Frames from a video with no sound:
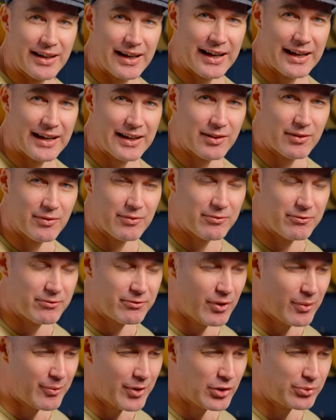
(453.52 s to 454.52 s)
and
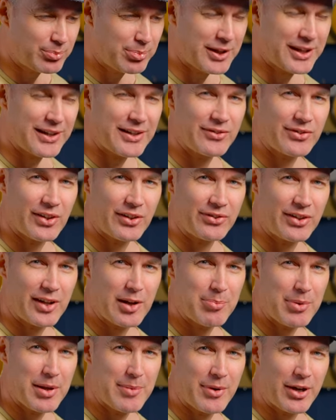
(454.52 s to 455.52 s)
for most beginners, they'll see a
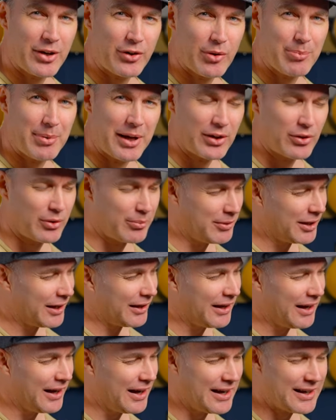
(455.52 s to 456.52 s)
B minor or a bar chord and be like,
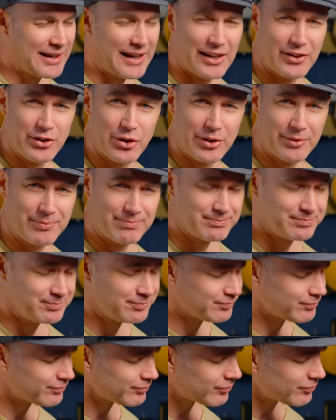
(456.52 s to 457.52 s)
ah, I can't do it.
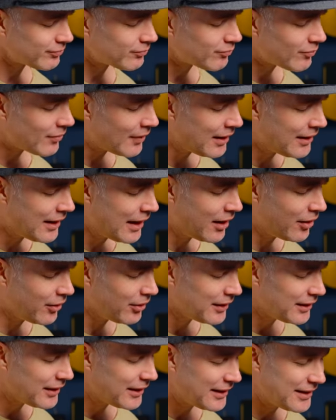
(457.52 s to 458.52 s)
Now,
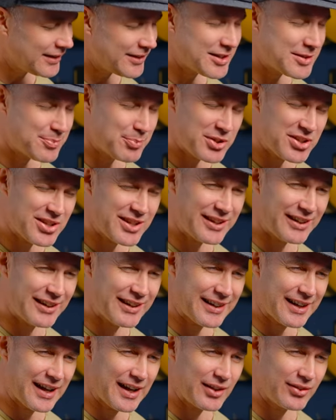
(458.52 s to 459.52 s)
in this particular
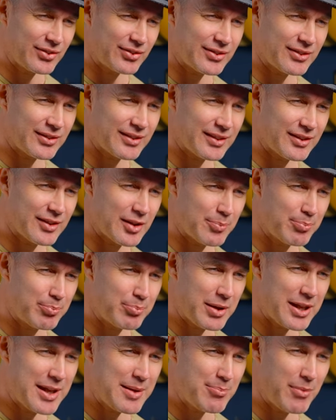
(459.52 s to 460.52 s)
case, the
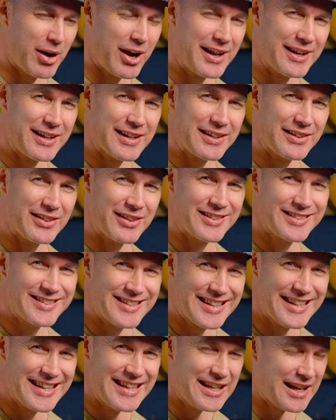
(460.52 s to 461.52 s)
B minor and the
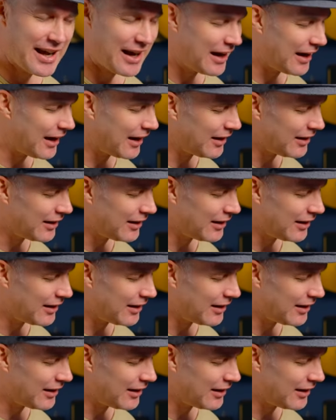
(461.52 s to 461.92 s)
D are,